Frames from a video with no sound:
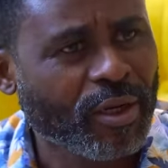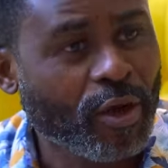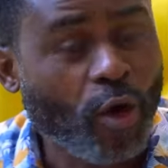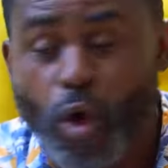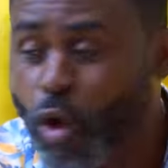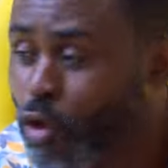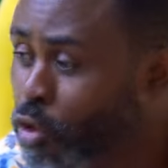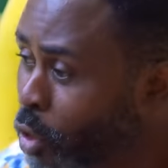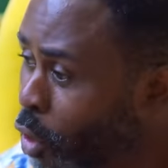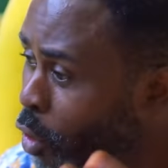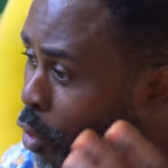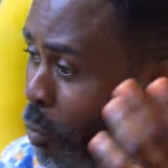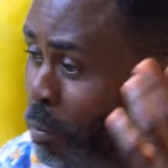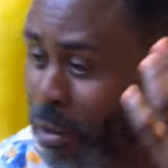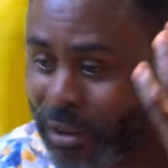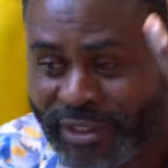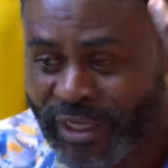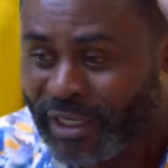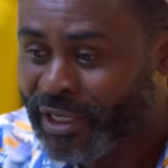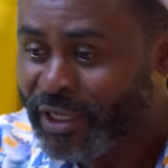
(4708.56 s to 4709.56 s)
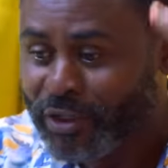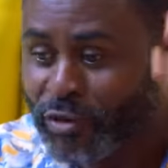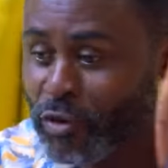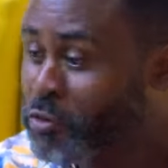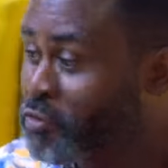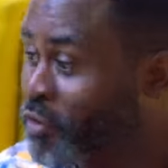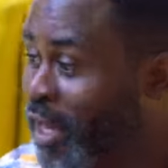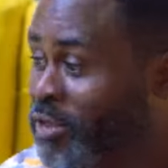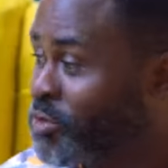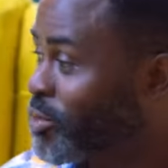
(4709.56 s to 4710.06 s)
Oh no, but no
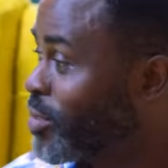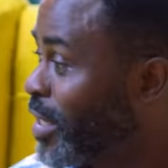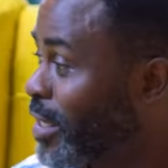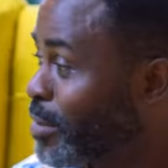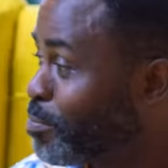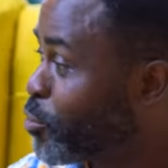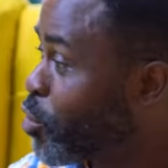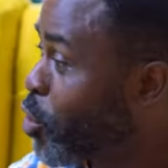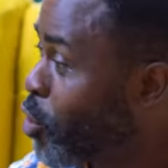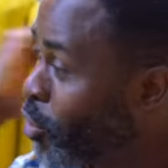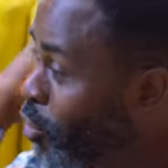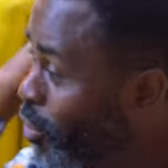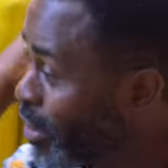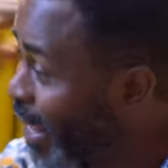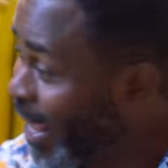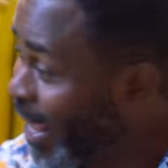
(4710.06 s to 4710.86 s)
thanks to the coconut